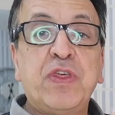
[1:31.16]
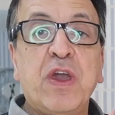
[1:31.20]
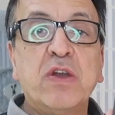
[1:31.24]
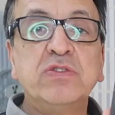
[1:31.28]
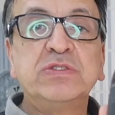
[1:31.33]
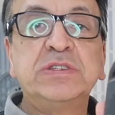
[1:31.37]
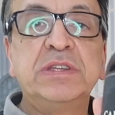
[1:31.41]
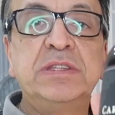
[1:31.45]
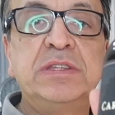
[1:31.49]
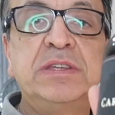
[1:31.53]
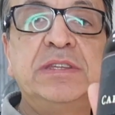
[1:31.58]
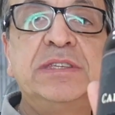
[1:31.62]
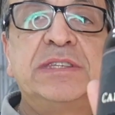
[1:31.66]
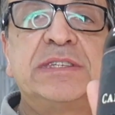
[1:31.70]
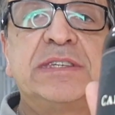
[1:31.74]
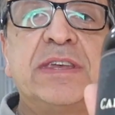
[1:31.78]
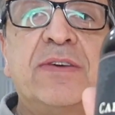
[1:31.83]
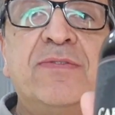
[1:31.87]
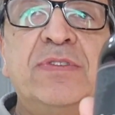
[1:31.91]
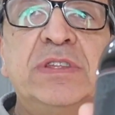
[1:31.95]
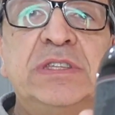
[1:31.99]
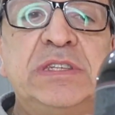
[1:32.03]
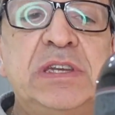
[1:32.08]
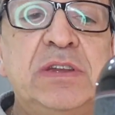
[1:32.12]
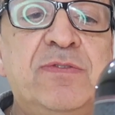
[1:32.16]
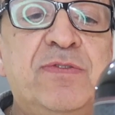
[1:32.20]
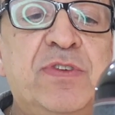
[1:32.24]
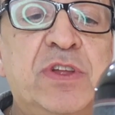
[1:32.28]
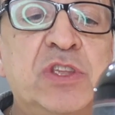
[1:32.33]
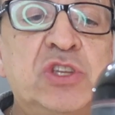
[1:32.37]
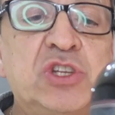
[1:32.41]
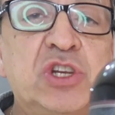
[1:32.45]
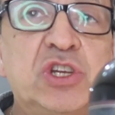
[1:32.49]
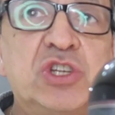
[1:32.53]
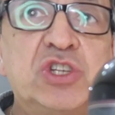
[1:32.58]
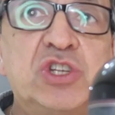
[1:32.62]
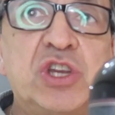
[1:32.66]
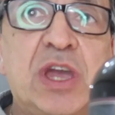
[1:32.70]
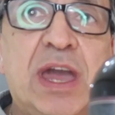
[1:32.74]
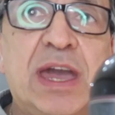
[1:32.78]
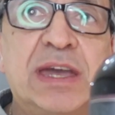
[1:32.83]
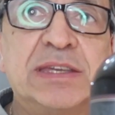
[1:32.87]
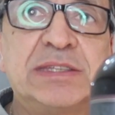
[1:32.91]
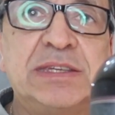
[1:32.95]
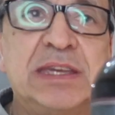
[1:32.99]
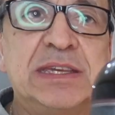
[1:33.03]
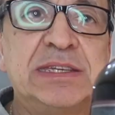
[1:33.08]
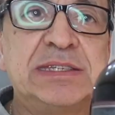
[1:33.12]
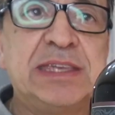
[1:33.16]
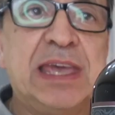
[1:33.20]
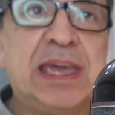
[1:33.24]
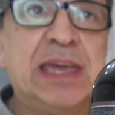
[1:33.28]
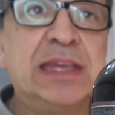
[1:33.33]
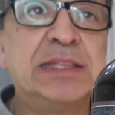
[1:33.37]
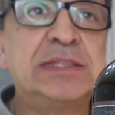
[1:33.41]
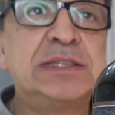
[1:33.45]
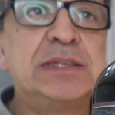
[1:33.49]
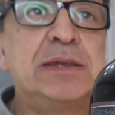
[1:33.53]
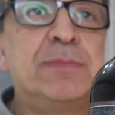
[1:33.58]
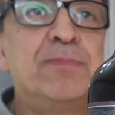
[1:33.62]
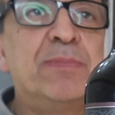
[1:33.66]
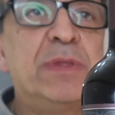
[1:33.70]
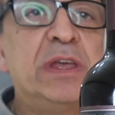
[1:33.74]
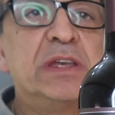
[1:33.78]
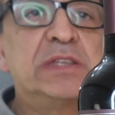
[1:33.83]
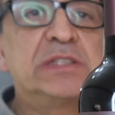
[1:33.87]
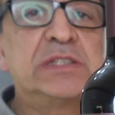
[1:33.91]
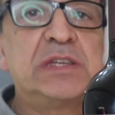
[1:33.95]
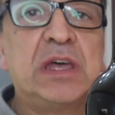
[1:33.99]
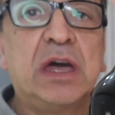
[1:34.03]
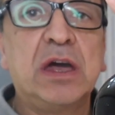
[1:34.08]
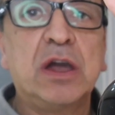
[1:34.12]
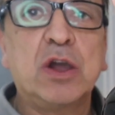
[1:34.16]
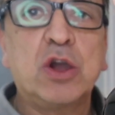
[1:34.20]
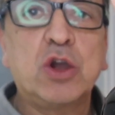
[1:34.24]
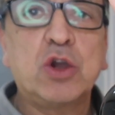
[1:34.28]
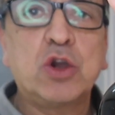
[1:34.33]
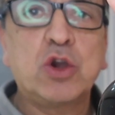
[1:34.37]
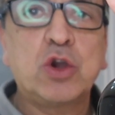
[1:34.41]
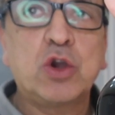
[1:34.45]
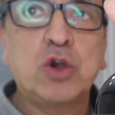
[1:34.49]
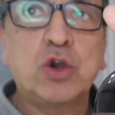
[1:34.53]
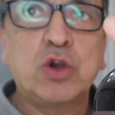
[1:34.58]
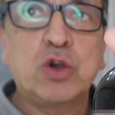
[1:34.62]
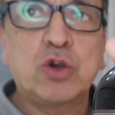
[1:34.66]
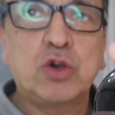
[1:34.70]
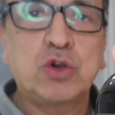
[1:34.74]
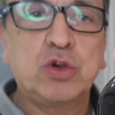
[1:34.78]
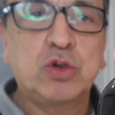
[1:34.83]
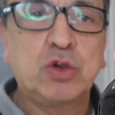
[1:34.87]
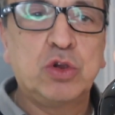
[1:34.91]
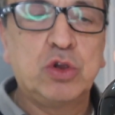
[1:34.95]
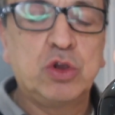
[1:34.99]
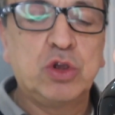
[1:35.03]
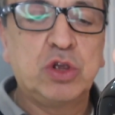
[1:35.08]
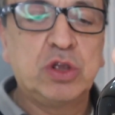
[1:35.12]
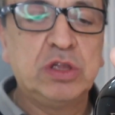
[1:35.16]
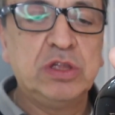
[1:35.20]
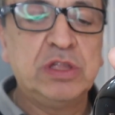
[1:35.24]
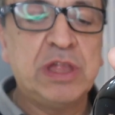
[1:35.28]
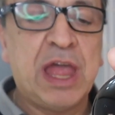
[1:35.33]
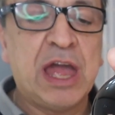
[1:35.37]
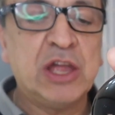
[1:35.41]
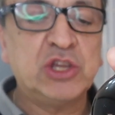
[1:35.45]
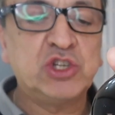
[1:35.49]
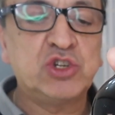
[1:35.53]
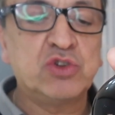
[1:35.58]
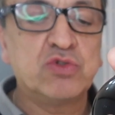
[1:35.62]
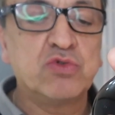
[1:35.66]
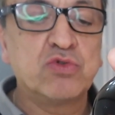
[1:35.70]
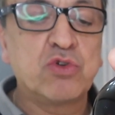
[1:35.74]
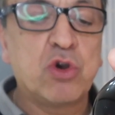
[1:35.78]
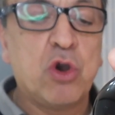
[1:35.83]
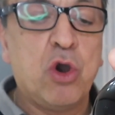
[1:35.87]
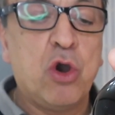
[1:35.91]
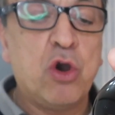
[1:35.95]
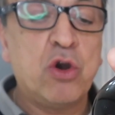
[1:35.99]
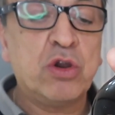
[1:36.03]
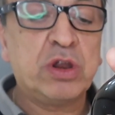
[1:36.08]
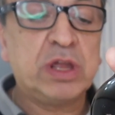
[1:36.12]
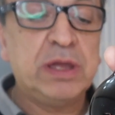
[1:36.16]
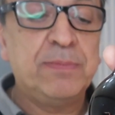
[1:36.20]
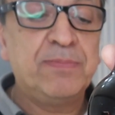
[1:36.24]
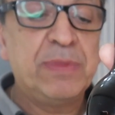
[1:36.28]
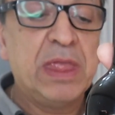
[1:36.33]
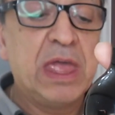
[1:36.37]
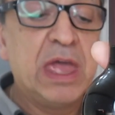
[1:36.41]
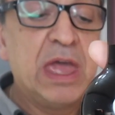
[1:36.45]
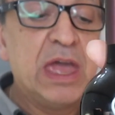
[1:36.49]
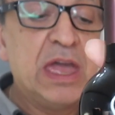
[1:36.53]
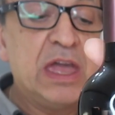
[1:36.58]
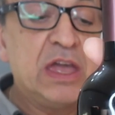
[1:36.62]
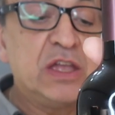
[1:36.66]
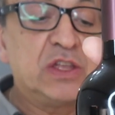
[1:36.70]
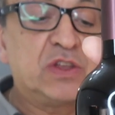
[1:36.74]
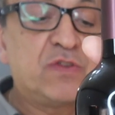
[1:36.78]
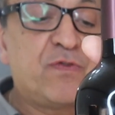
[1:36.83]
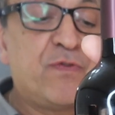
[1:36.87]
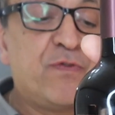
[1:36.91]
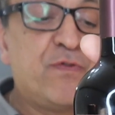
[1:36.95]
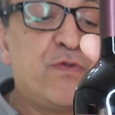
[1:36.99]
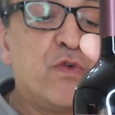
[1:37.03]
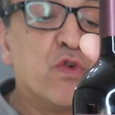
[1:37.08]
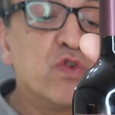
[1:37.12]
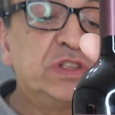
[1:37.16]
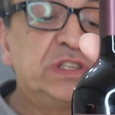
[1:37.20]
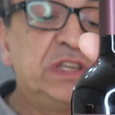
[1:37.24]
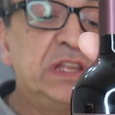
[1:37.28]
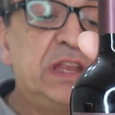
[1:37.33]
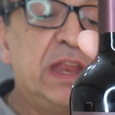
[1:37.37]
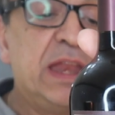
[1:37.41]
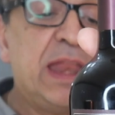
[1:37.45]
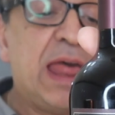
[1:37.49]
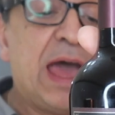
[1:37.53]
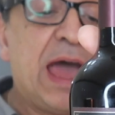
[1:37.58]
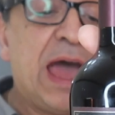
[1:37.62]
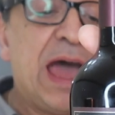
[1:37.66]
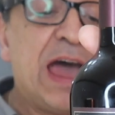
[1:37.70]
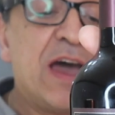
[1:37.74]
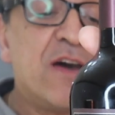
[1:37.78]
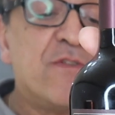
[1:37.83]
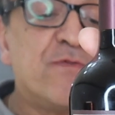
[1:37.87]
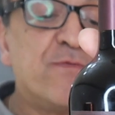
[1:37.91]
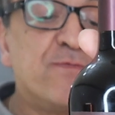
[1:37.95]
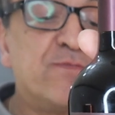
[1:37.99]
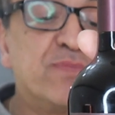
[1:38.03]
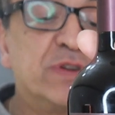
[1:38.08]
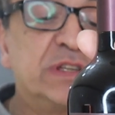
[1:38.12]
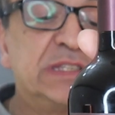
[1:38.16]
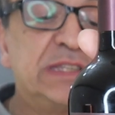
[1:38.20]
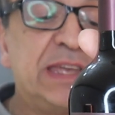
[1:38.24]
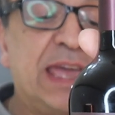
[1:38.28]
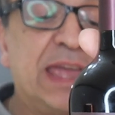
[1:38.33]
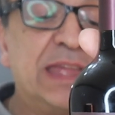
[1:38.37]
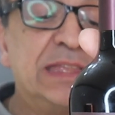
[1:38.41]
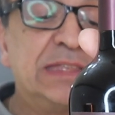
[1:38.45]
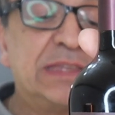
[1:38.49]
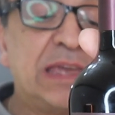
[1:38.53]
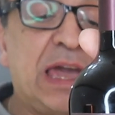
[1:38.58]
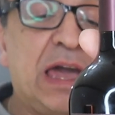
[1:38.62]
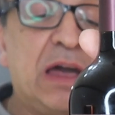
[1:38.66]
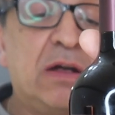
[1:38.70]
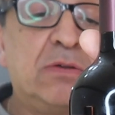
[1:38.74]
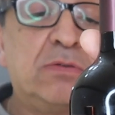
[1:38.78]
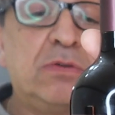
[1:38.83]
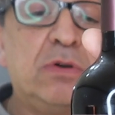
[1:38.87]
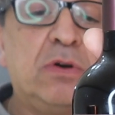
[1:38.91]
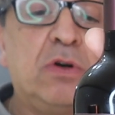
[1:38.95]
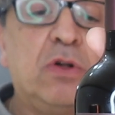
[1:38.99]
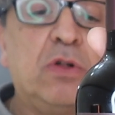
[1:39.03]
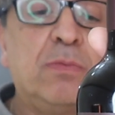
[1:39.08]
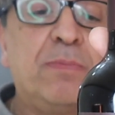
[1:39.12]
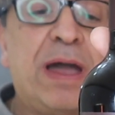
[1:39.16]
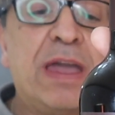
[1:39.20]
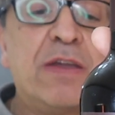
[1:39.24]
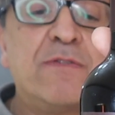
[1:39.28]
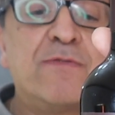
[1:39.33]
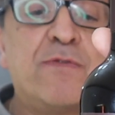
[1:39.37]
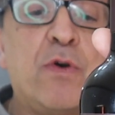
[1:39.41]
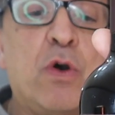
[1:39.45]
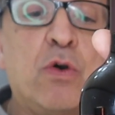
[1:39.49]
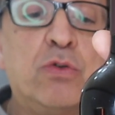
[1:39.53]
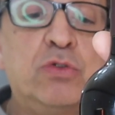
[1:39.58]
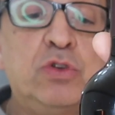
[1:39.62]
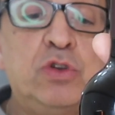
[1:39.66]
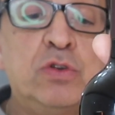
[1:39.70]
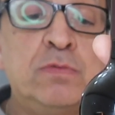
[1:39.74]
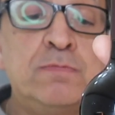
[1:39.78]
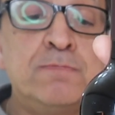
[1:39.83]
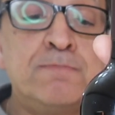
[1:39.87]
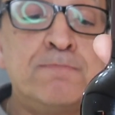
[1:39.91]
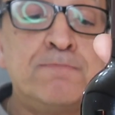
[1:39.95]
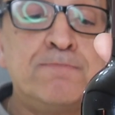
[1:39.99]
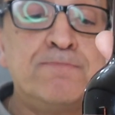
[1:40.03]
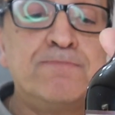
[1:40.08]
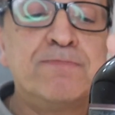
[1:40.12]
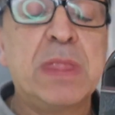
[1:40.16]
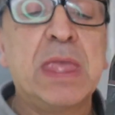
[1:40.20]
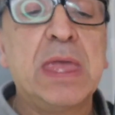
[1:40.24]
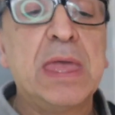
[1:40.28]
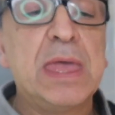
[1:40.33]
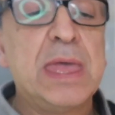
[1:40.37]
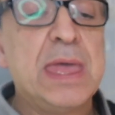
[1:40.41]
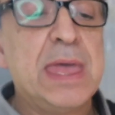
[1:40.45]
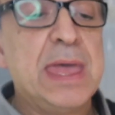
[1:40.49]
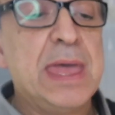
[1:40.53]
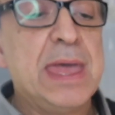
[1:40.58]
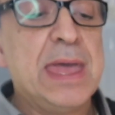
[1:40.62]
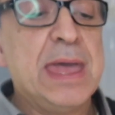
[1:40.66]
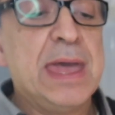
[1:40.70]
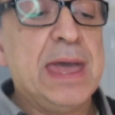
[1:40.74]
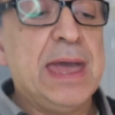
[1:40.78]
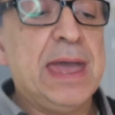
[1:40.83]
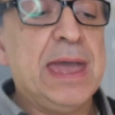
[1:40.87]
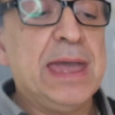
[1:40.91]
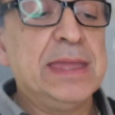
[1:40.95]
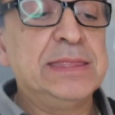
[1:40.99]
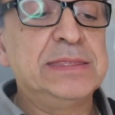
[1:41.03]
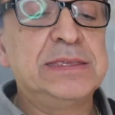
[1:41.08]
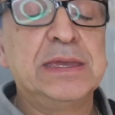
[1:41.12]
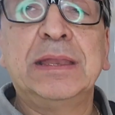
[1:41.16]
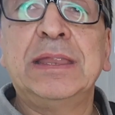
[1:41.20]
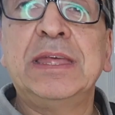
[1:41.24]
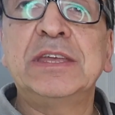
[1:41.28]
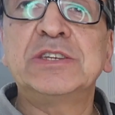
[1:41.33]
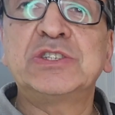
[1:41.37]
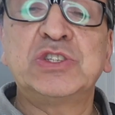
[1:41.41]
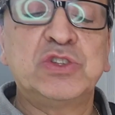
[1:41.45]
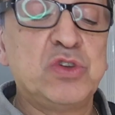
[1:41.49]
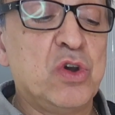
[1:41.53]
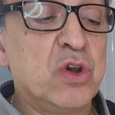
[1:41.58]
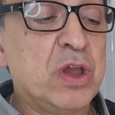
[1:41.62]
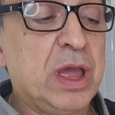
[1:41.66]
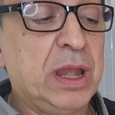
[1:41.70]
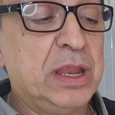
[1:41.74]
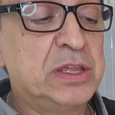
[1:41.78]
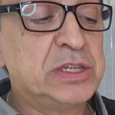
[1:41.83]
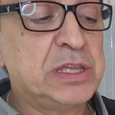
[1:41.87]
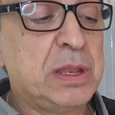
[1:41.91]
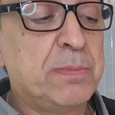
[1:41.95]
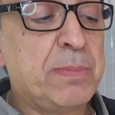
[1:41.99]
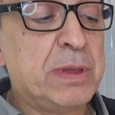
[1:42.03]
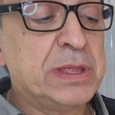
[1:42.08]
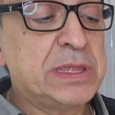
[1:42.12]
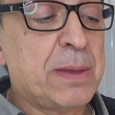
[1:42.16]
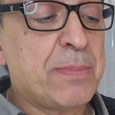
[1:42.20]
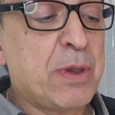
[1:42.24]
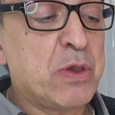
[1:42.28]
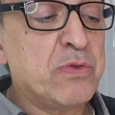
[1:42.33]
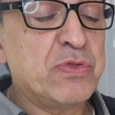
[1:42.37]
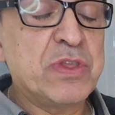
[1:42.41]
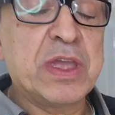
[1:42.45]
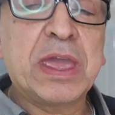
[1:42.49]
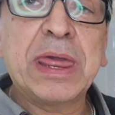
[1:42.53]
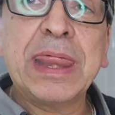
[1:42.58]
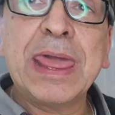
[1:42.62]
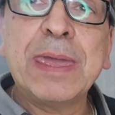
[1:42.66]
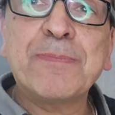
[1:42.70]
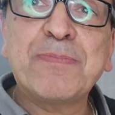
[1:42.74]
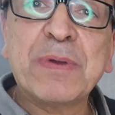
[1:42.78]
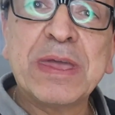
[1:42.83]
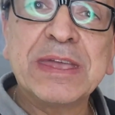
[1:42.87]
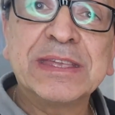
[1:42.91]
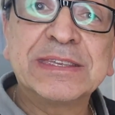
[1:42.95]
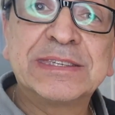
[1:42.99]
thousand seventeen vintage, as I said. It's a natural cork. It's fourteen point five percent alcohol by volume. And let's talk a little bit about the grape